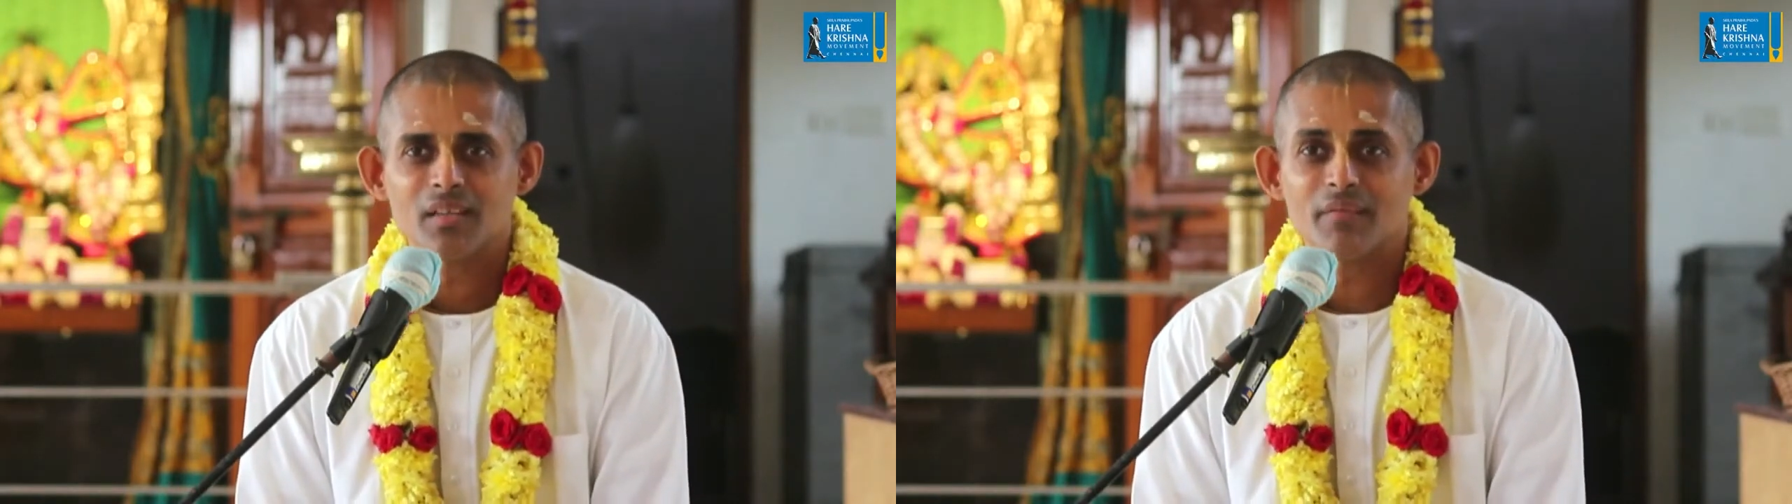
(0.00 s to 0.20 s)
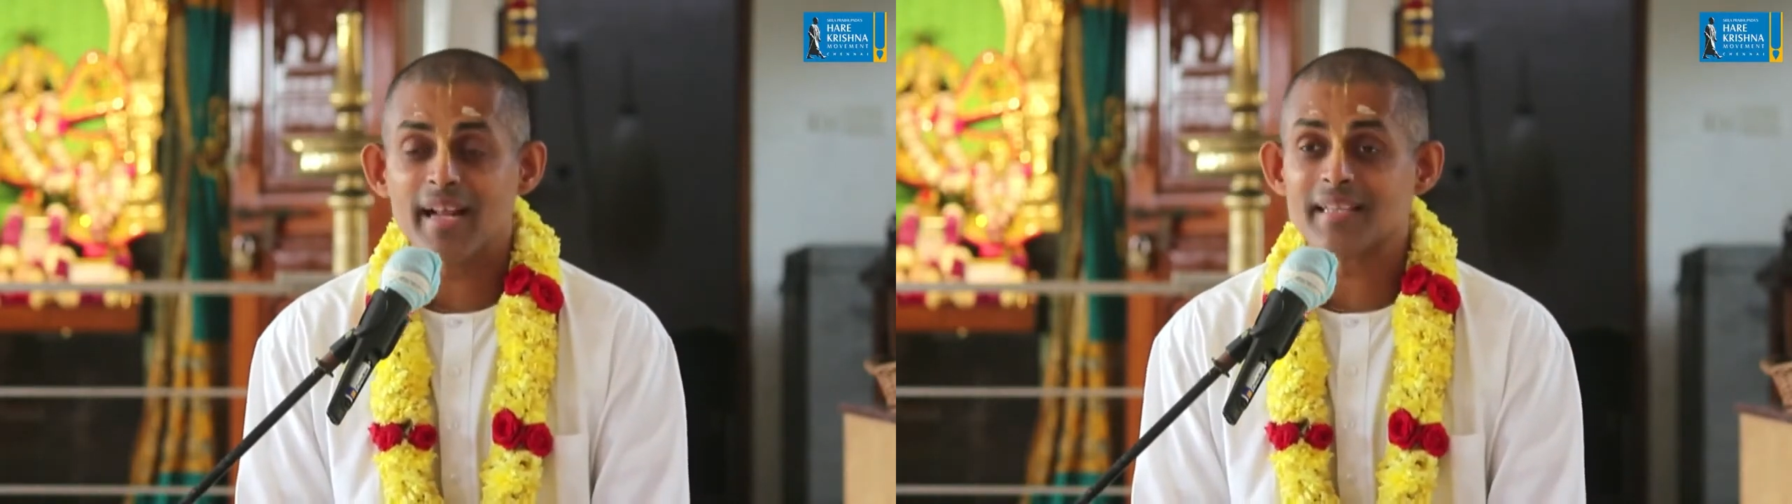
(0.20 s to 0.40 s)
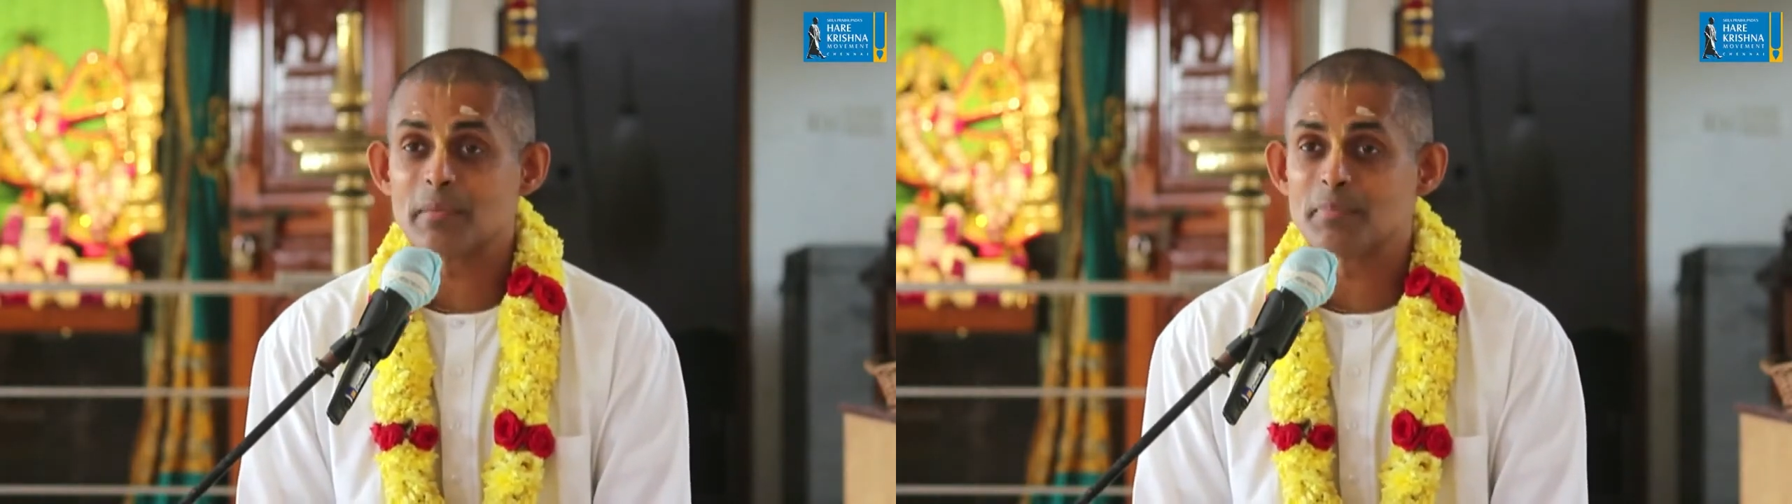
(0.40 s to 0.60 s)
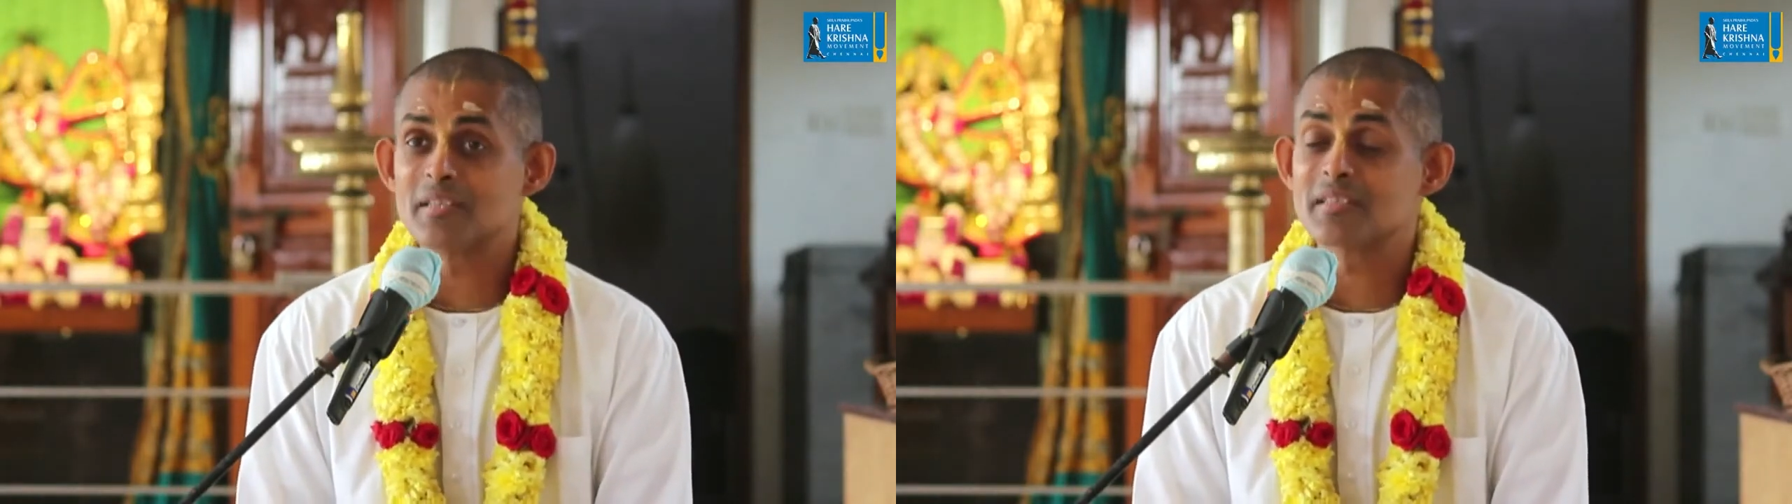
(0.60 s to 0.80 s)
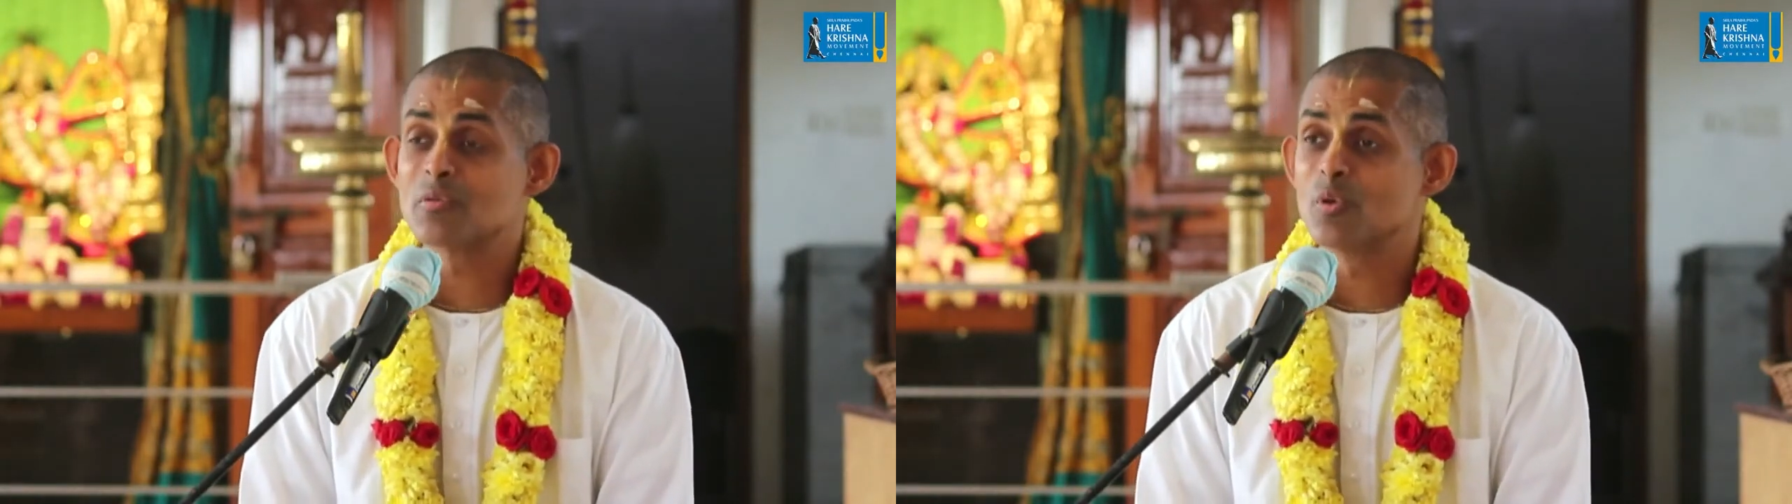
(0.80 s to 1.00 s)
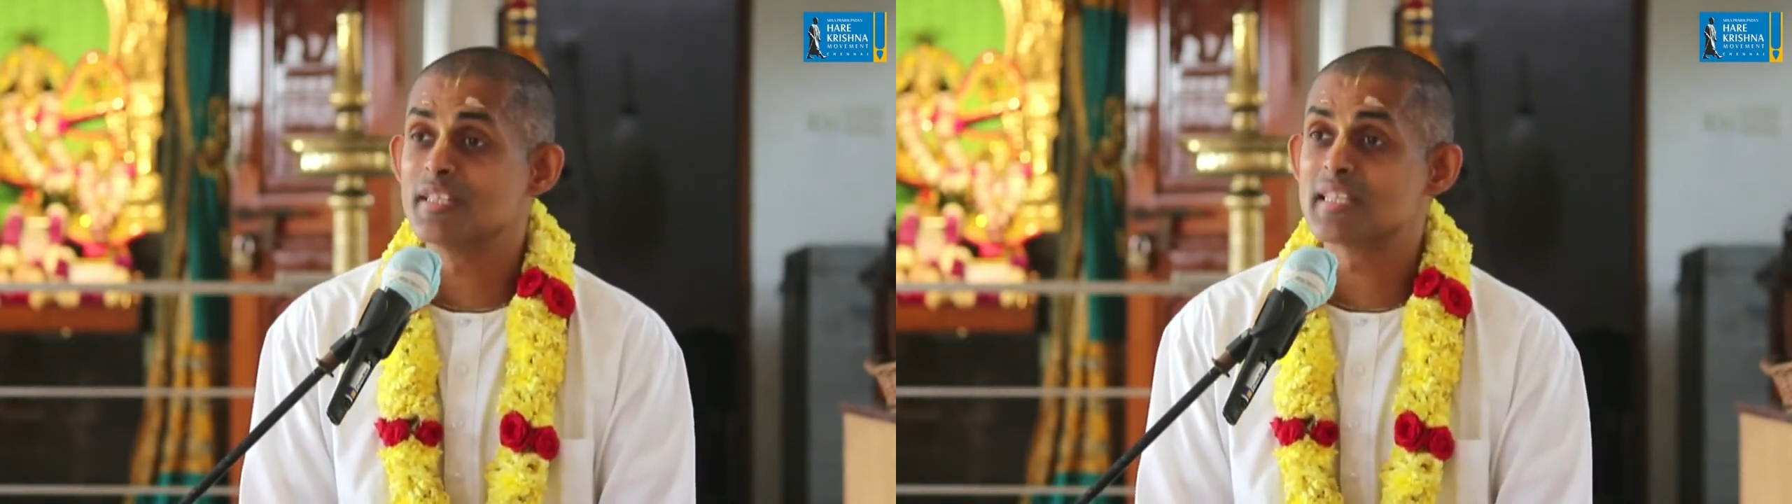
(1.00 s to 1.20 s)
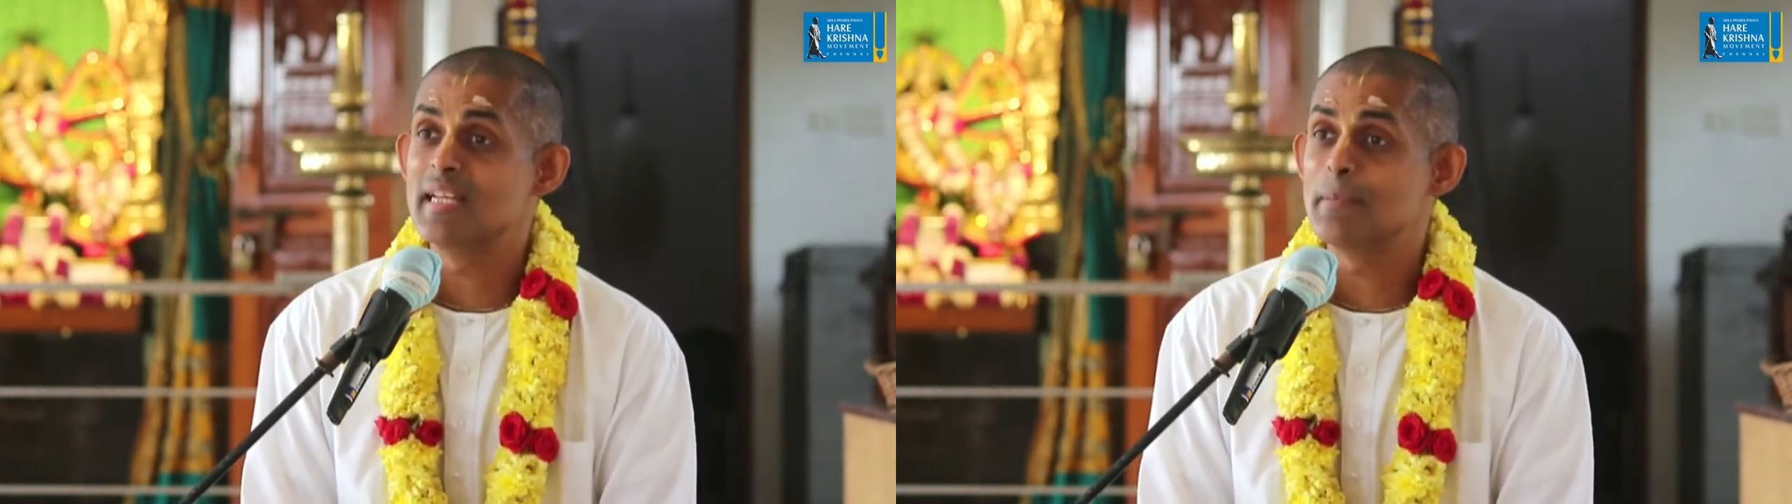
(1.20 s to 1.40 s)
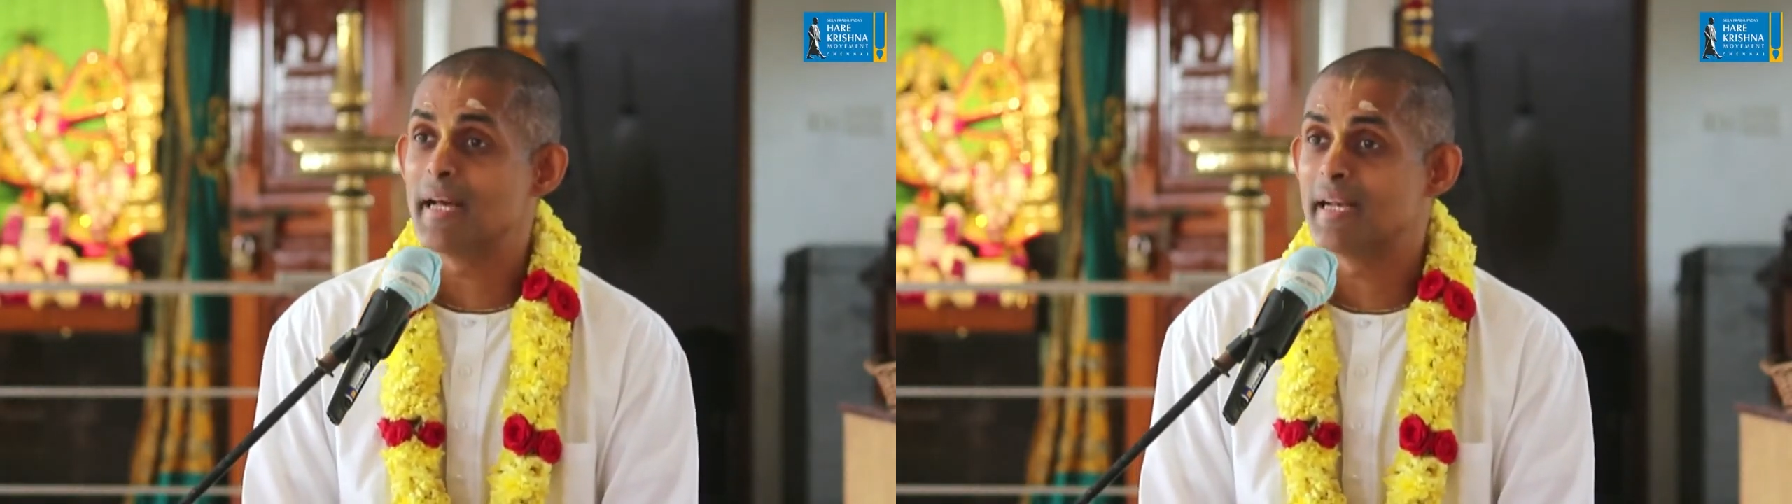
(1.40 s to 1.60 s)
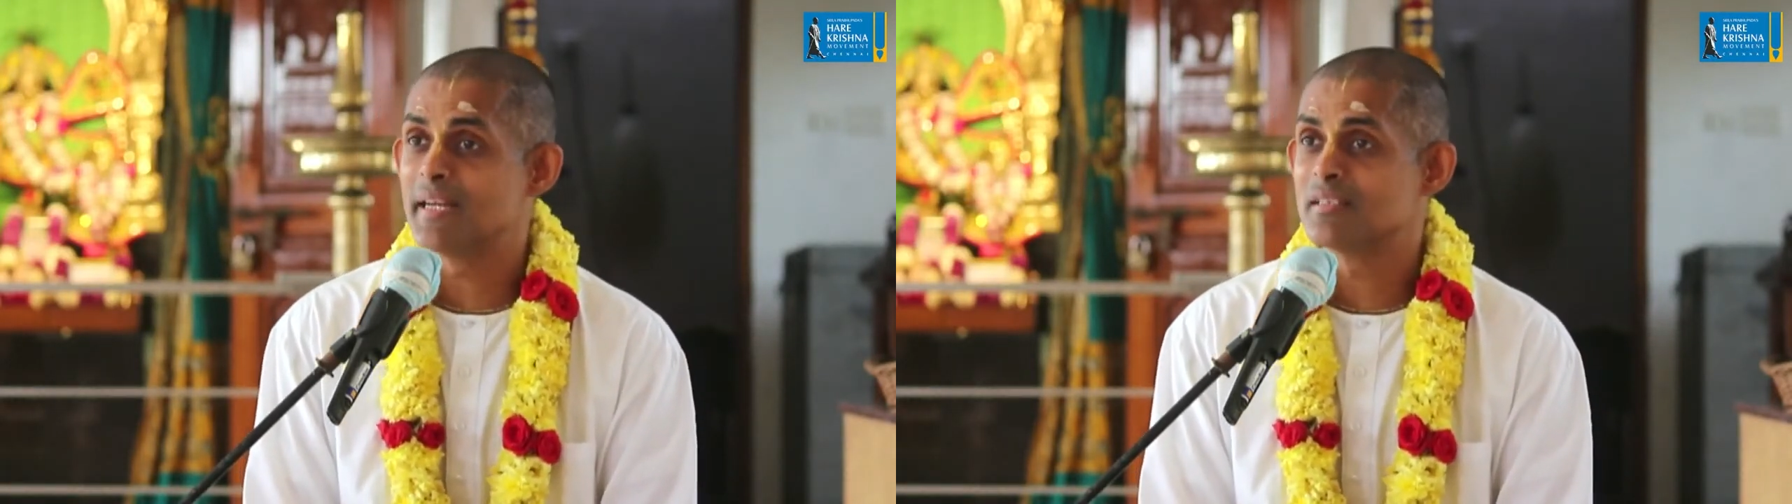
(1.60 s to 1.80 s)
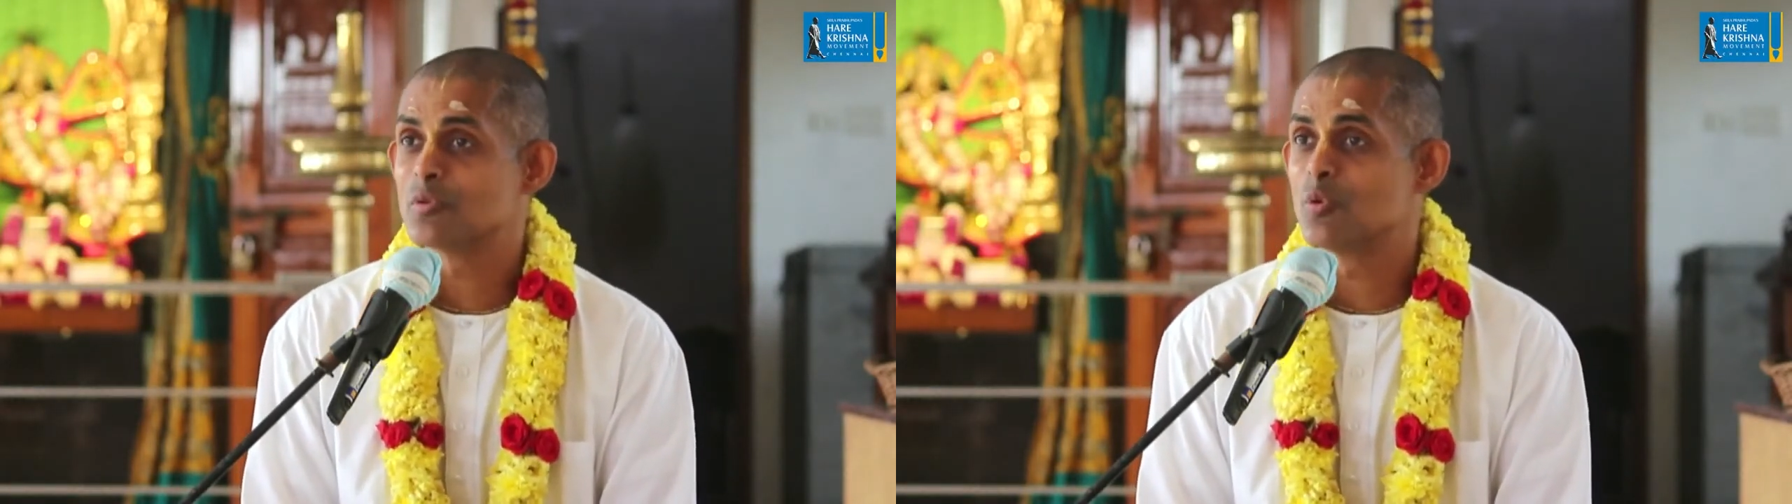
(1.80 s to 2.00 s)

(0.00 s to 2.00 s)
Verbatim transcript: Whereas a person who is independent,